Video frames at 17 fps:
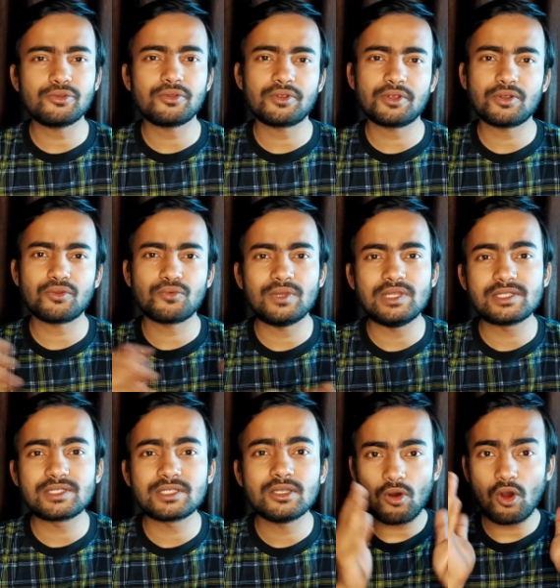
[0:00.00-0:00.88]
the rear
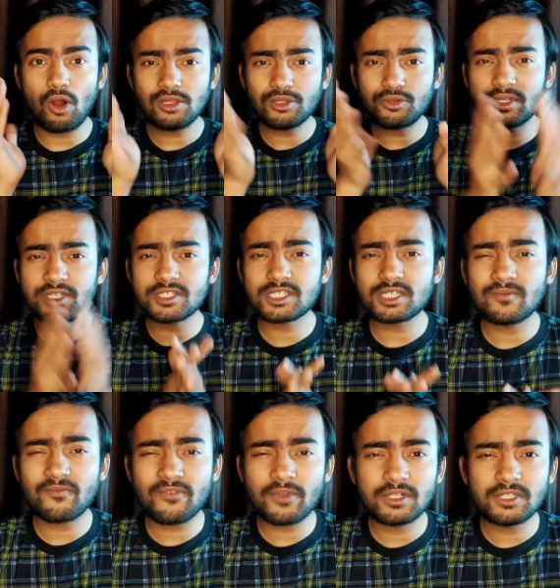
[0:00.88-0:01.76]
wheels. Although in
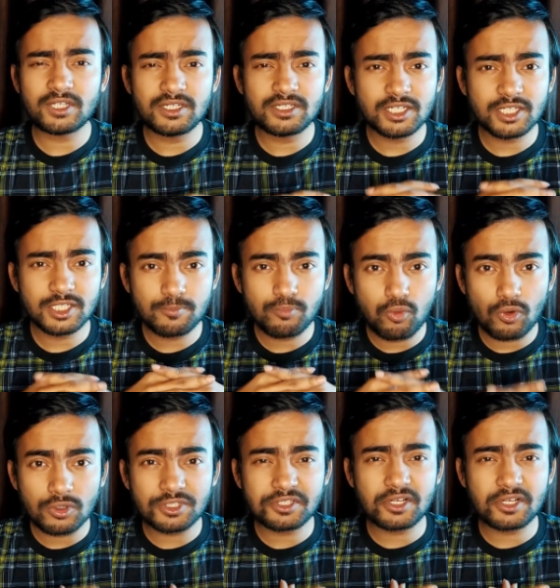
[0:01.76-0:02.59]
some front engine sports